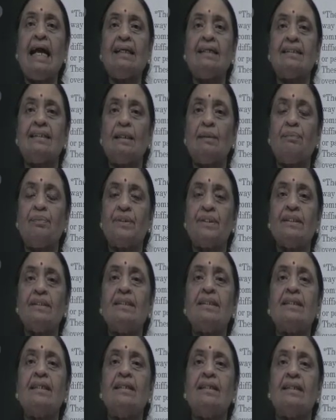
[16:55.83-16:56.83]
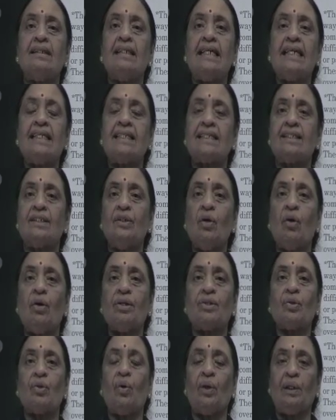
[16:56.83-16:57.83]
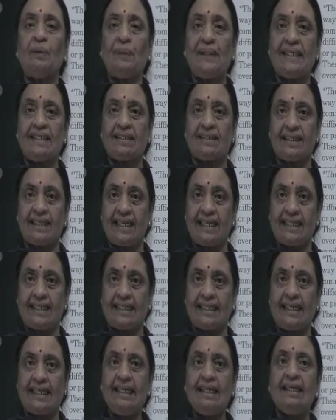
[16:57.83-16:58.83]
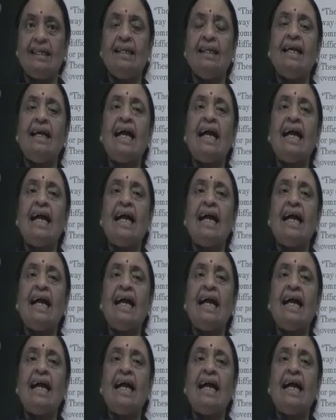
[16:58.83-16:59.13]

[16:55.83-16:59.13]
Acceptance is not always easy,